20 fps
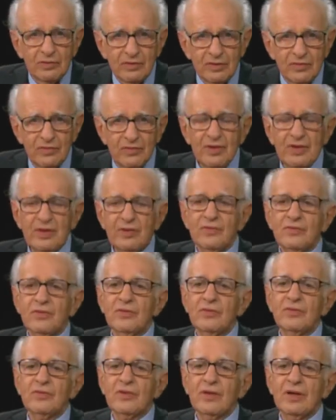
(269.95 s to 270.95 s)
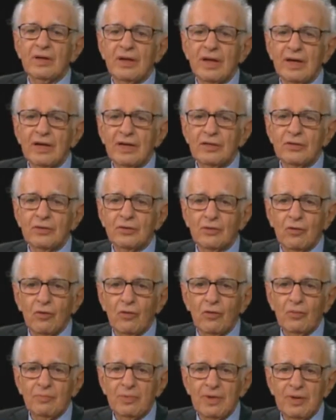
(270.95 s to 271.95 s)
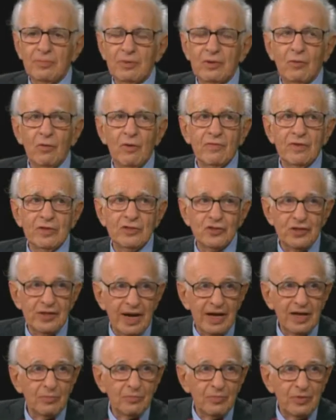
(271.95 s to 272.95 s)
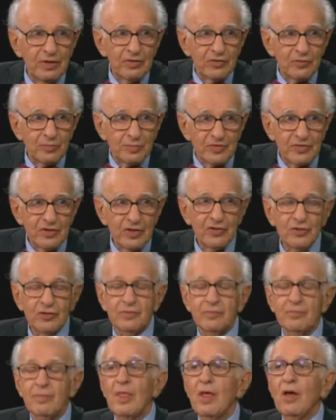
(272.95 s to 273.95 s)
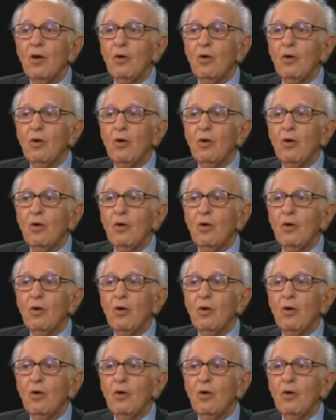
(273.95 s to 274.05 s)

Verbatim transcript: diseases are likely to occur in people who have a genetic predisposition